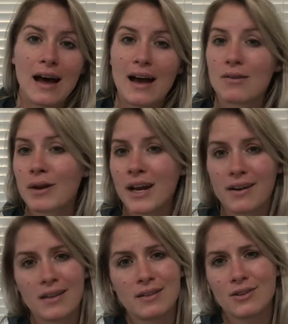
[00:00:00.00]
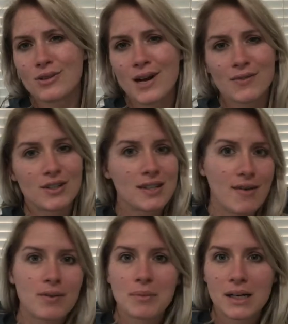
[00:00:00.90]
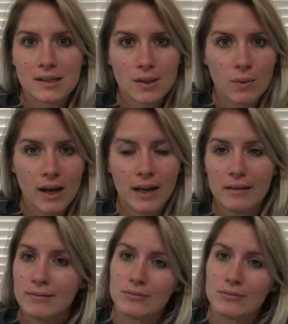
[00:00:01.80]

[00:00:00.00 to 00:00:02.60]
I don't care that the driver's seven minutes away.